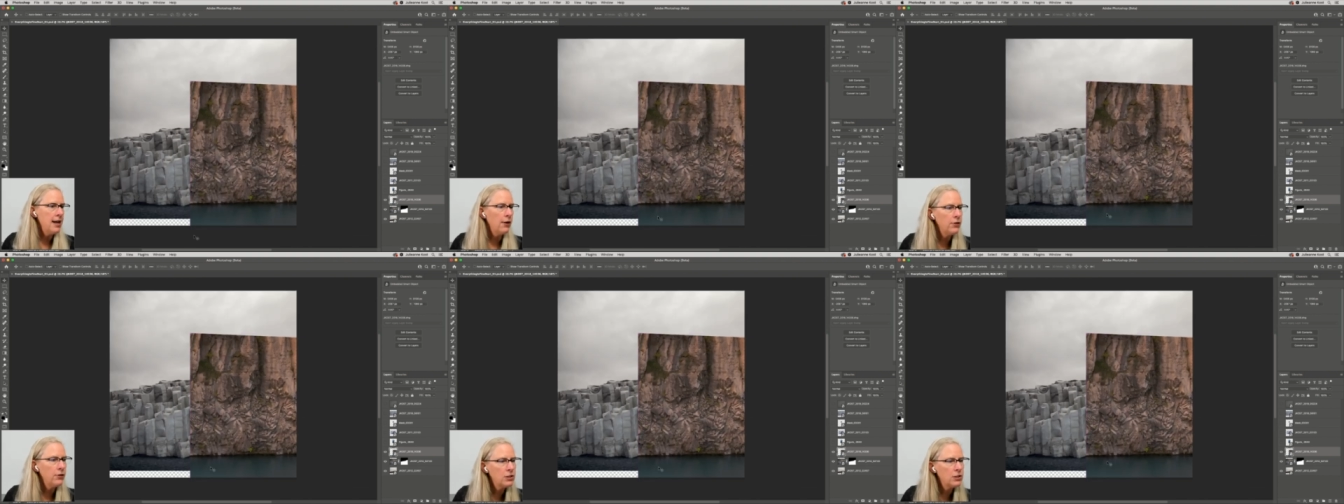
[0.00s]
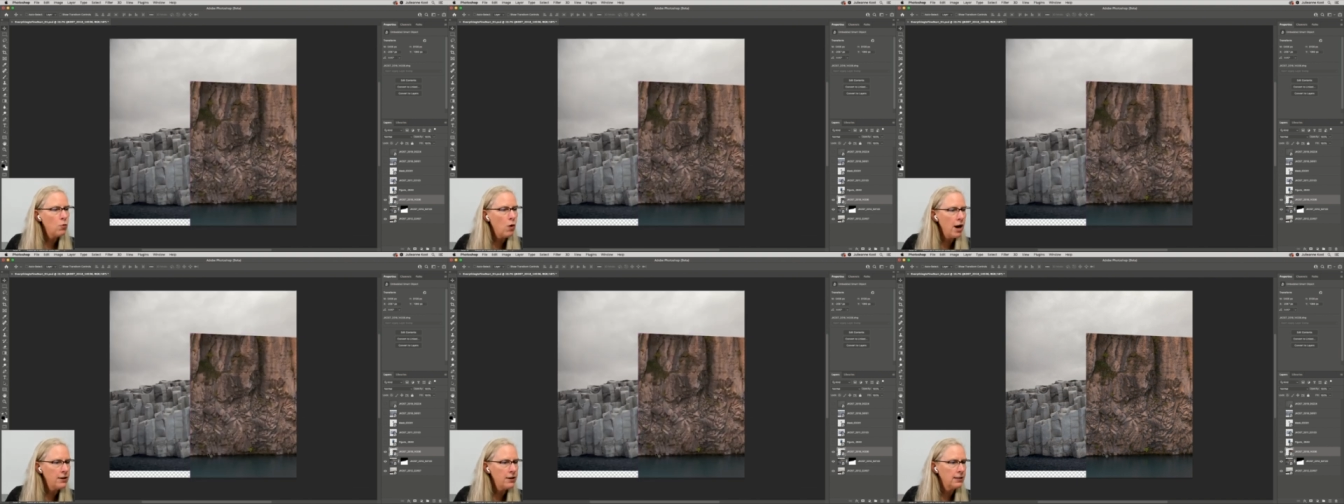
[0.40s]
Now this
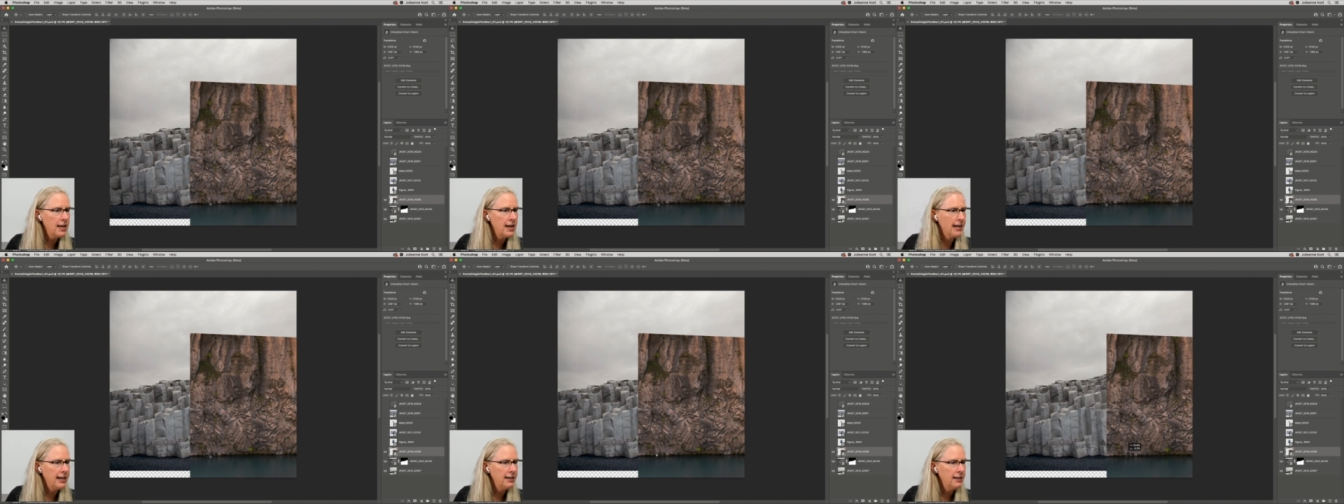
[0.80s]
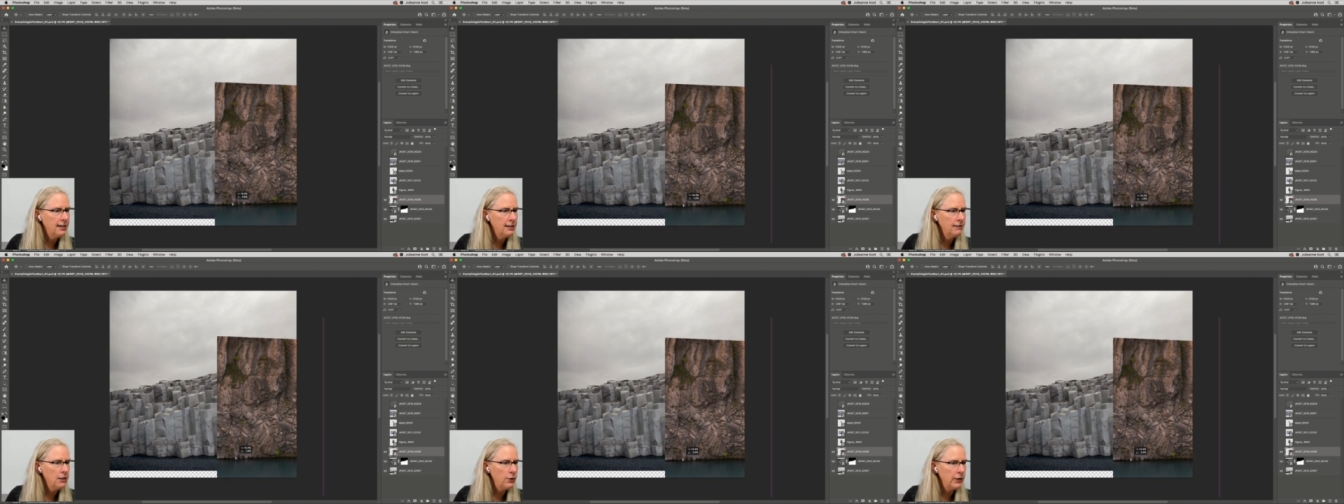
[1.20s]
water line,
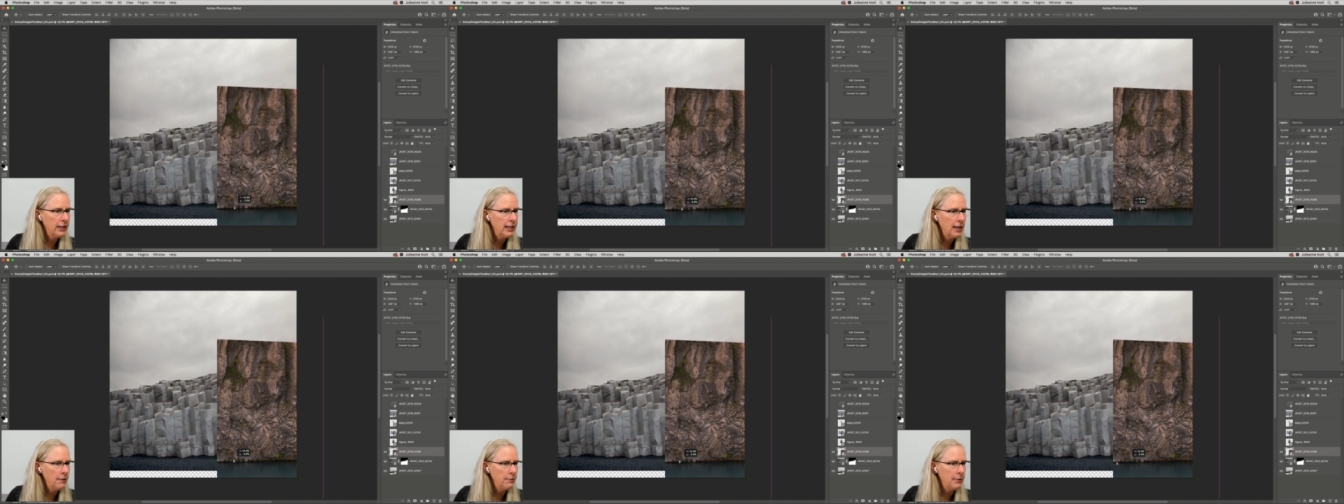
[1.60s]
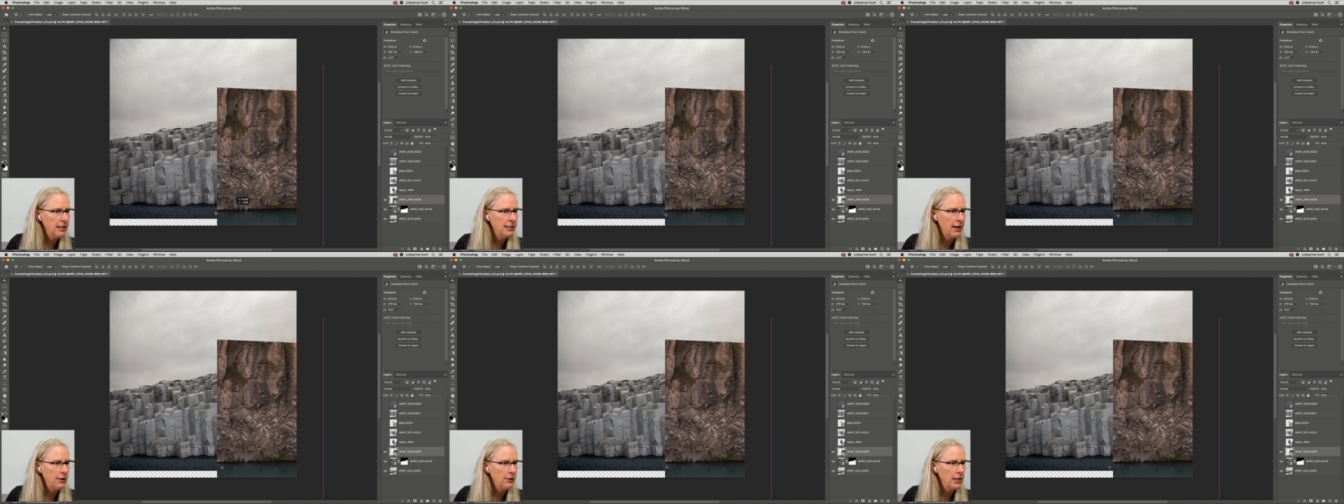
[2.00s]
you know, it can't
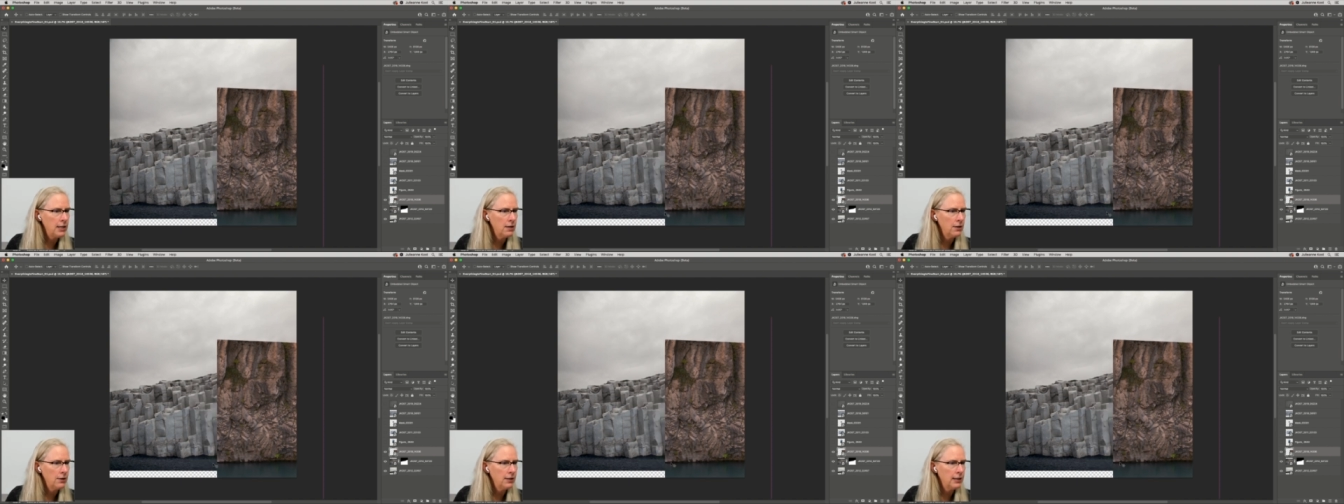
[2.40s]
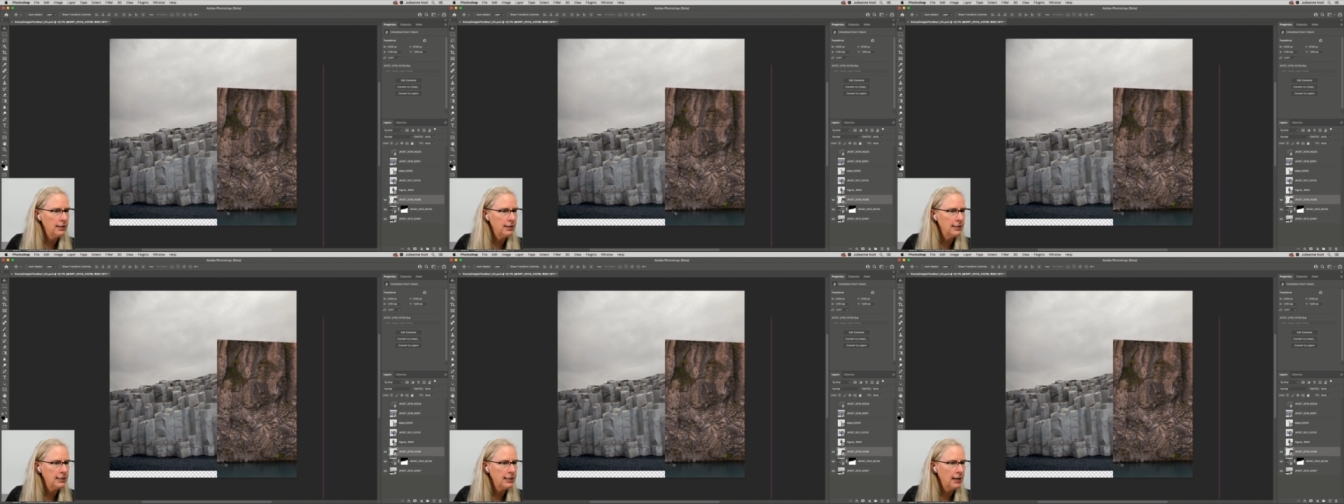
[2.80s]
be down here
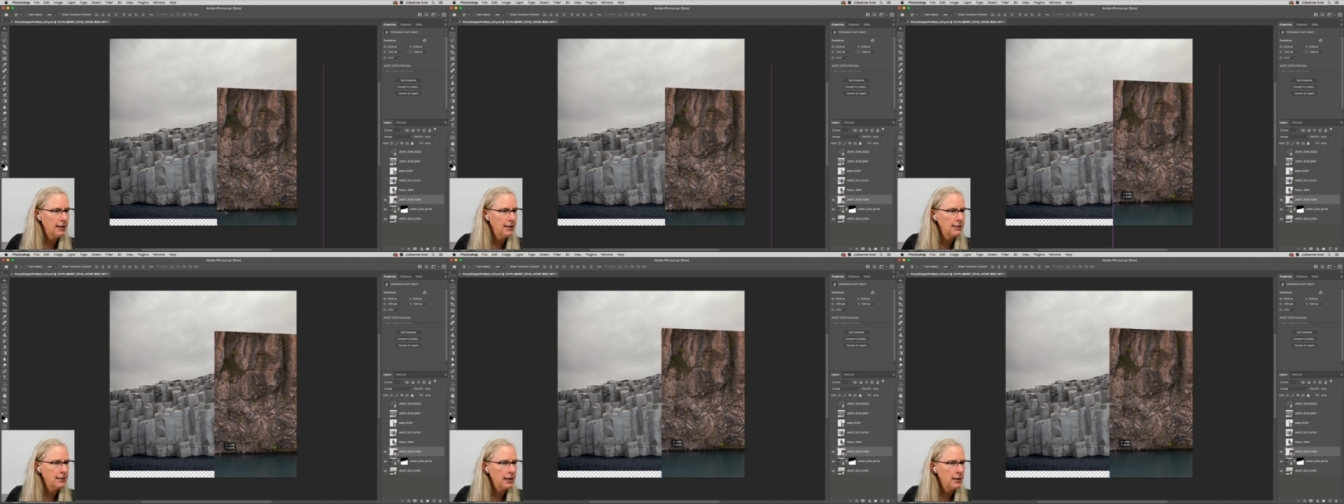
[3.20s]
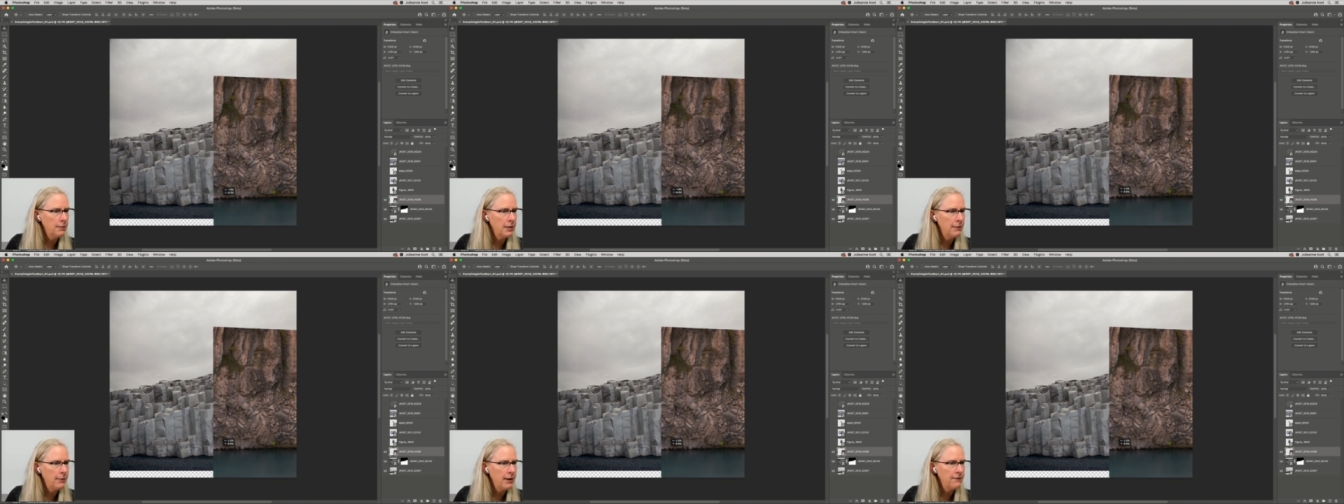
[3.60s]
in the sand. It's got to
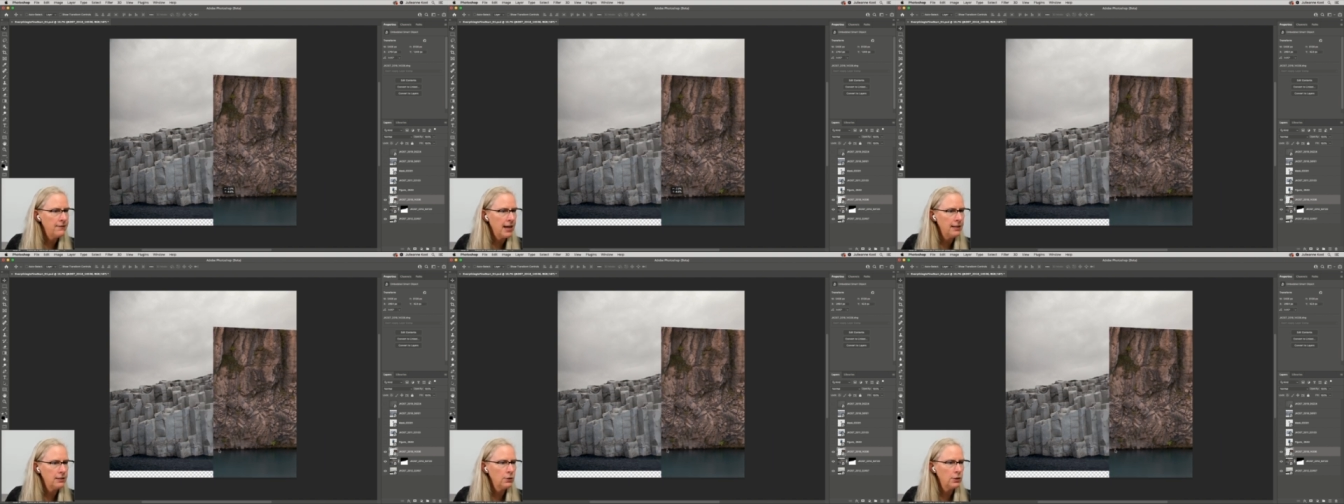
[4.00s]
be above that.